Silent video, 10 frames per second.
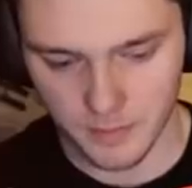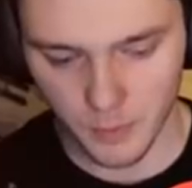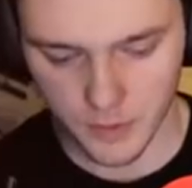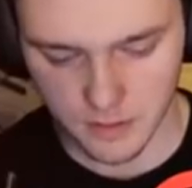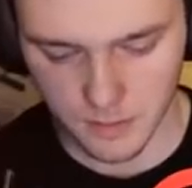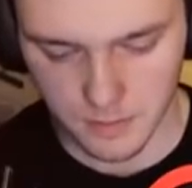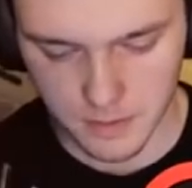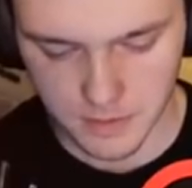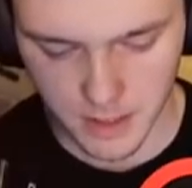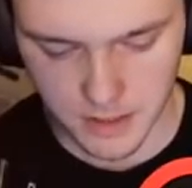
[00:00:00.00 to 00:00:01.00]
poison, maybe he
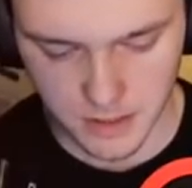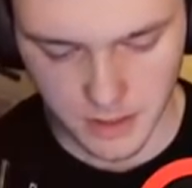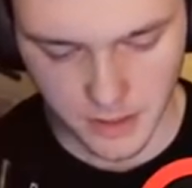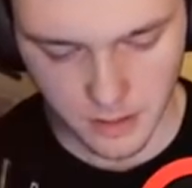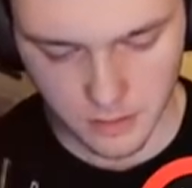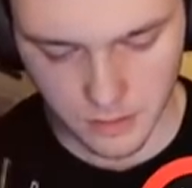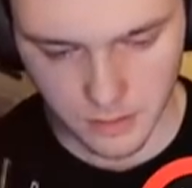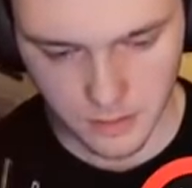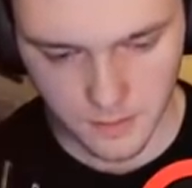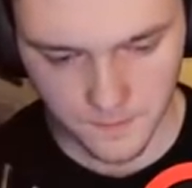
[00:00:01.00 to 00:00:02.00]
was actually going to get through.
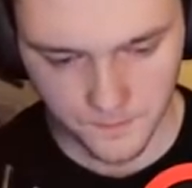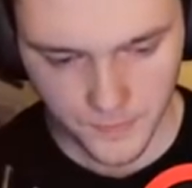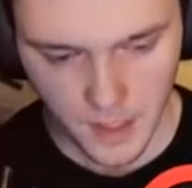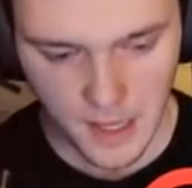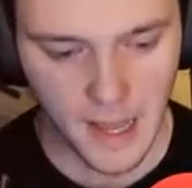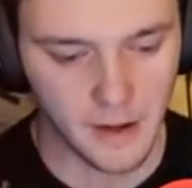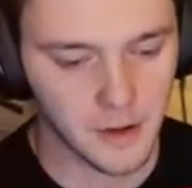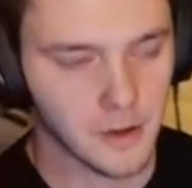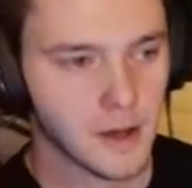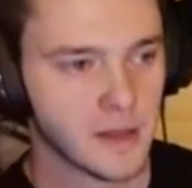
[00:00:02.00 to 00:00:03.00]
I don't
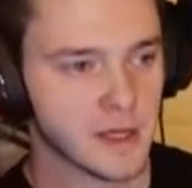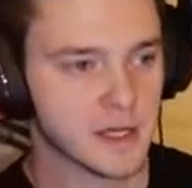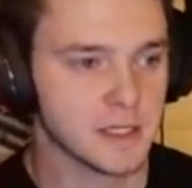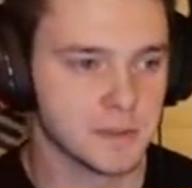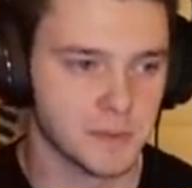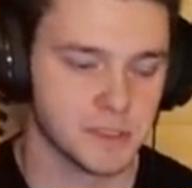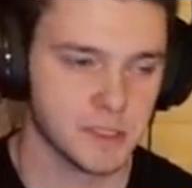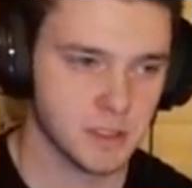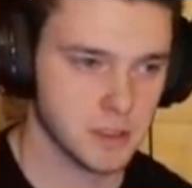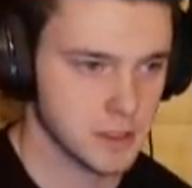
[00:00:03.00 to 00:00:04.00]
know. I think I did as much as I
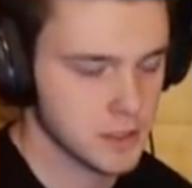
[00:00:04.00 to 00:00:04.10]
could.